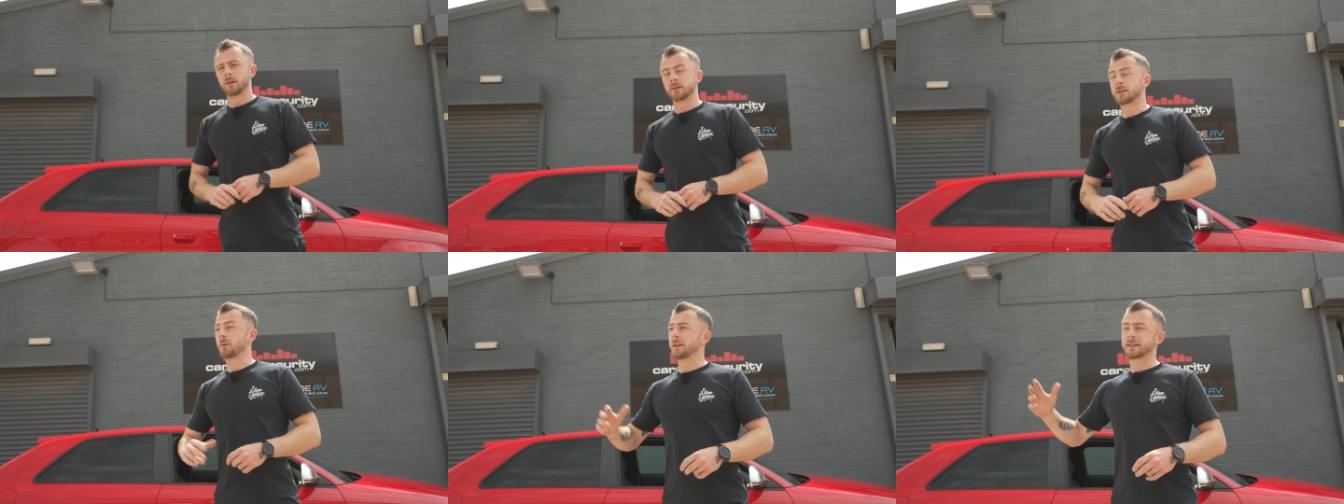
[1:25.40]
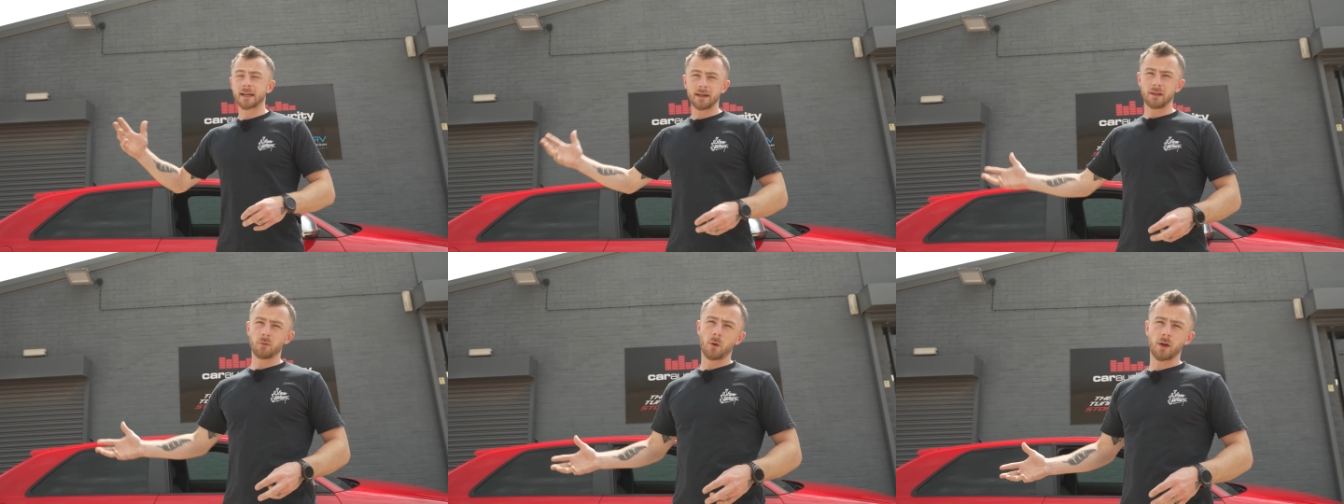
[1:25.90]
So let's get it
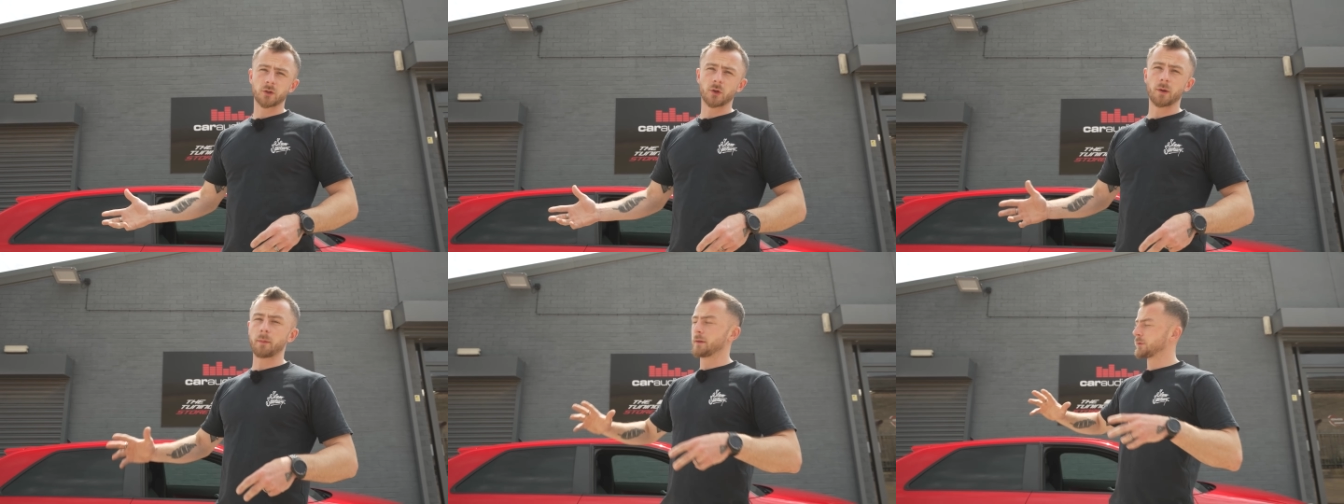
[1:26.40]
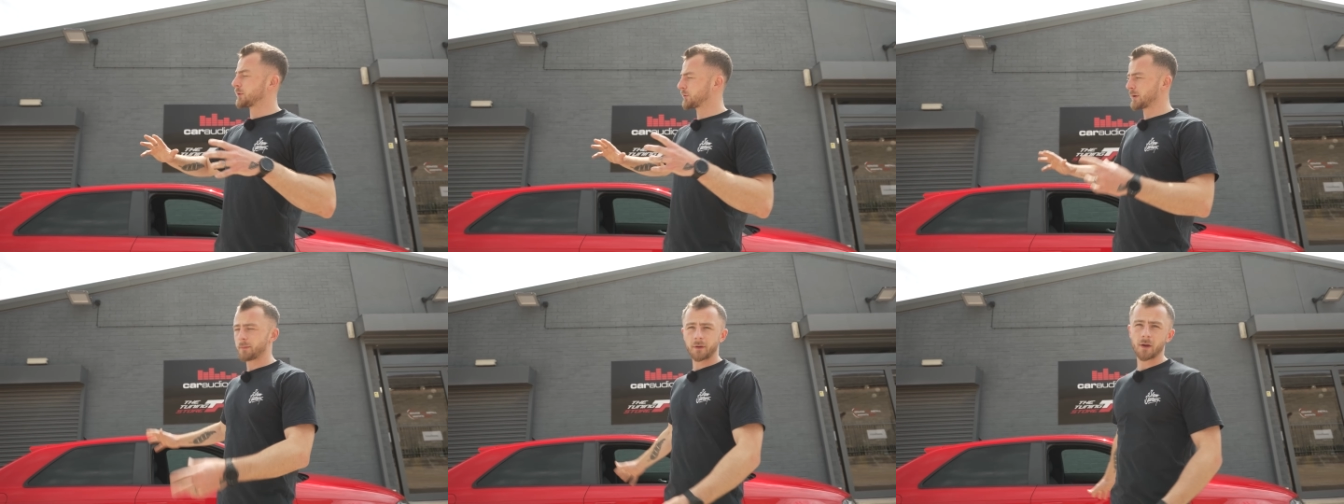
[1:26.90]
in the workshop,
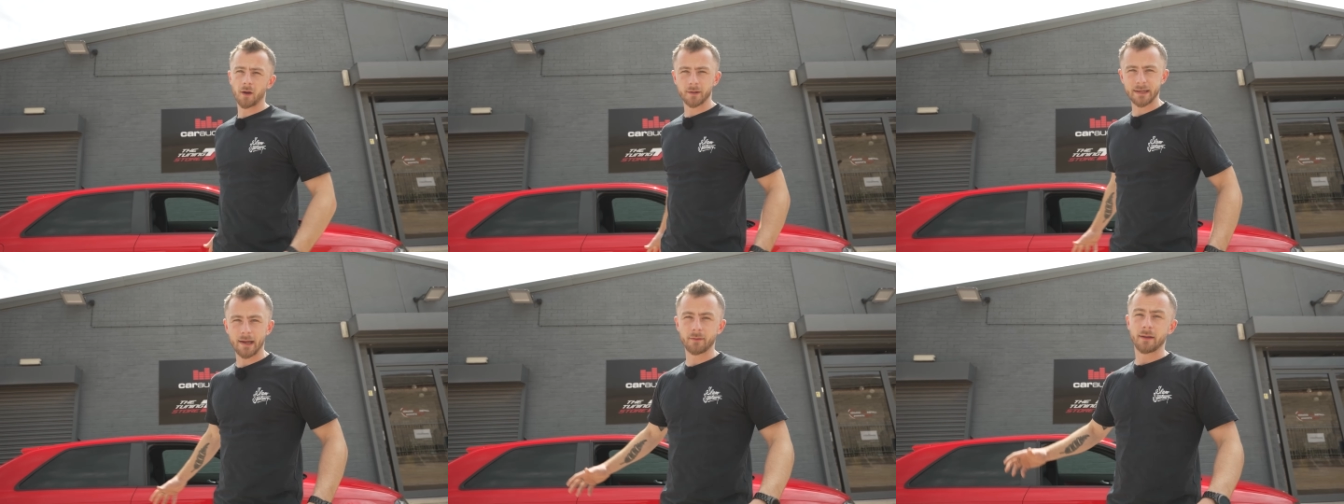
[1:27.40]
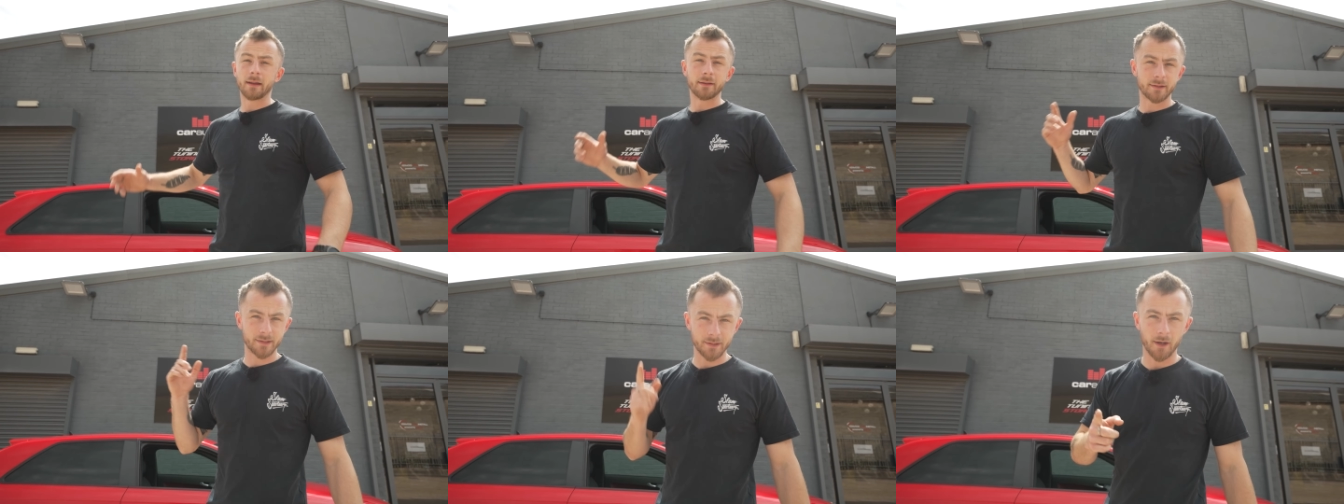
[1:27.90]
strip the car down and
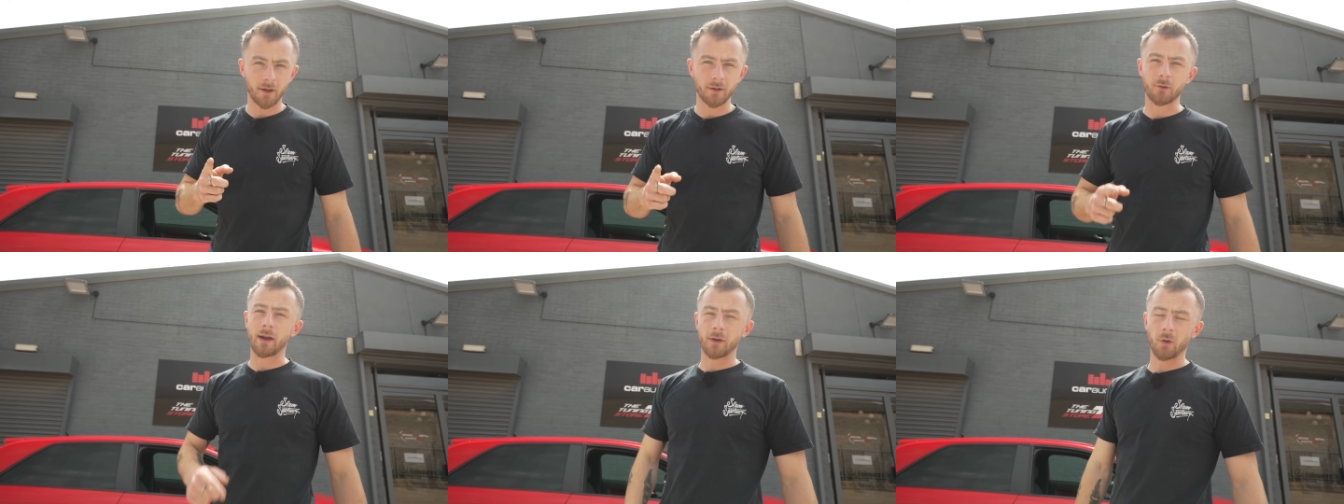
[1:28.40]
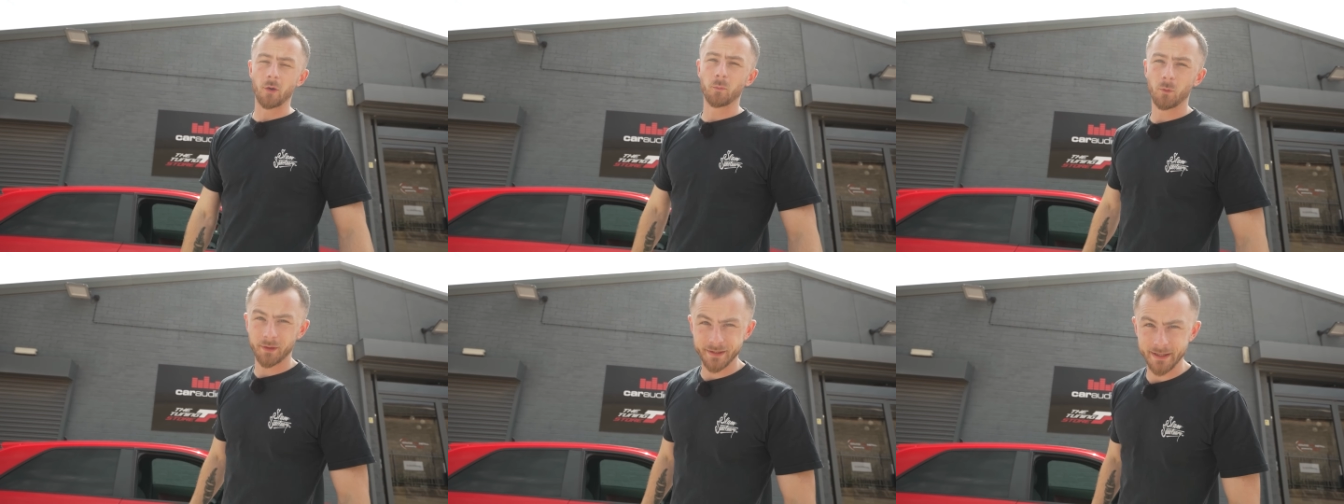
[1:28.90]
start cracking on
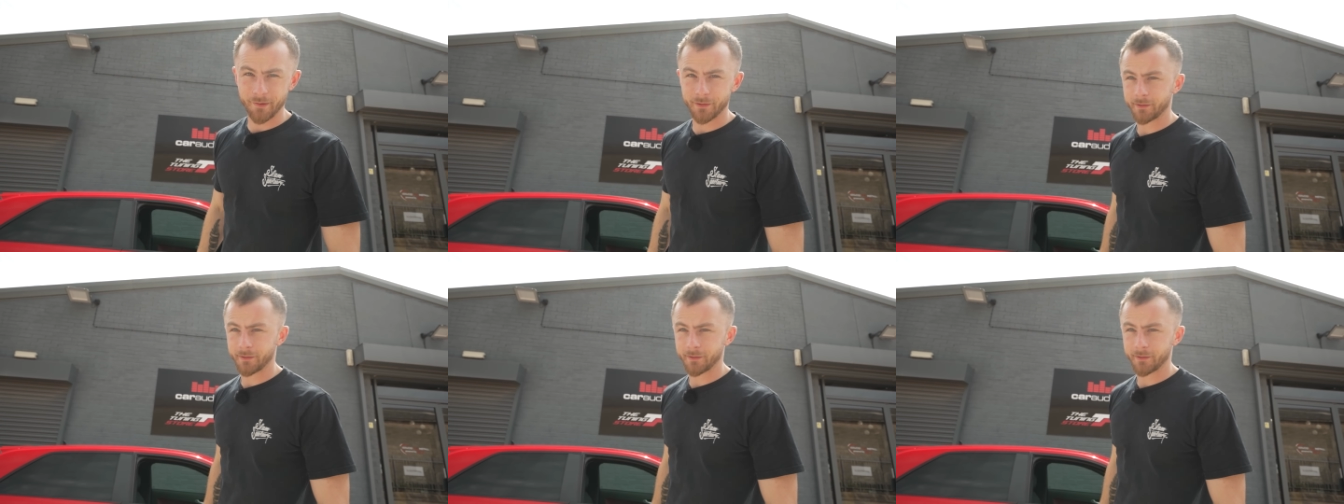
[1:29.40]
with the sound